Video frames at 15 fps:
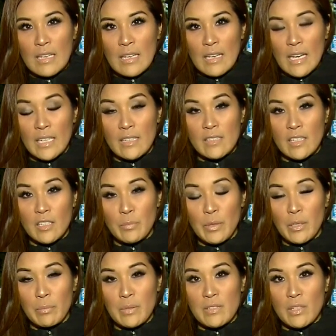And it's going to
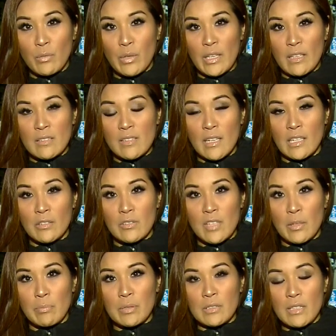be a busy weekend. San
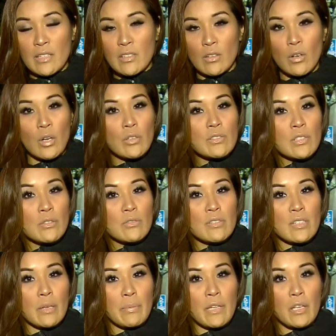Jose police are also
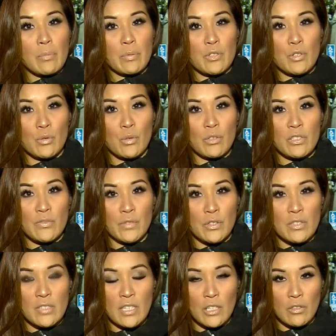stepping up patrols for
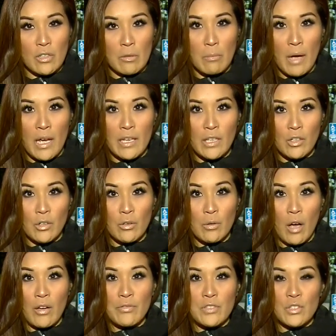Cinco de Mayo.
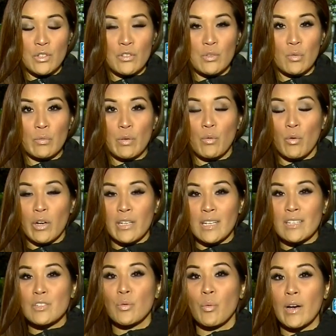Officers will be
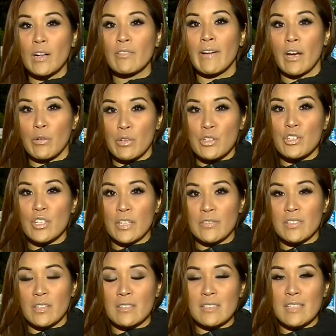working 12 hour
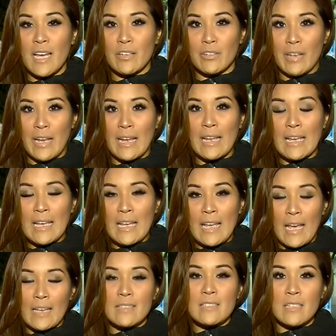shifts on Saturday
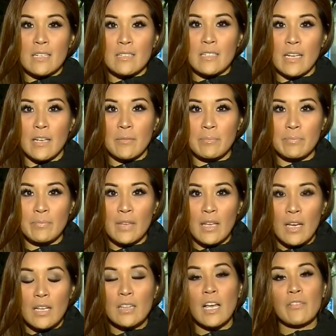and Sunday.
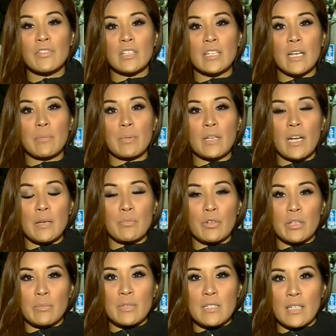Live in the Night Beat, I'm
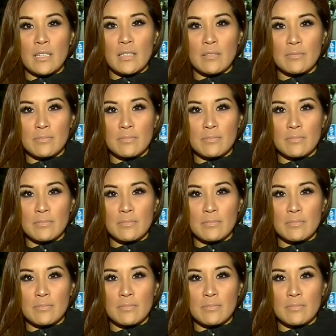Maria Medina.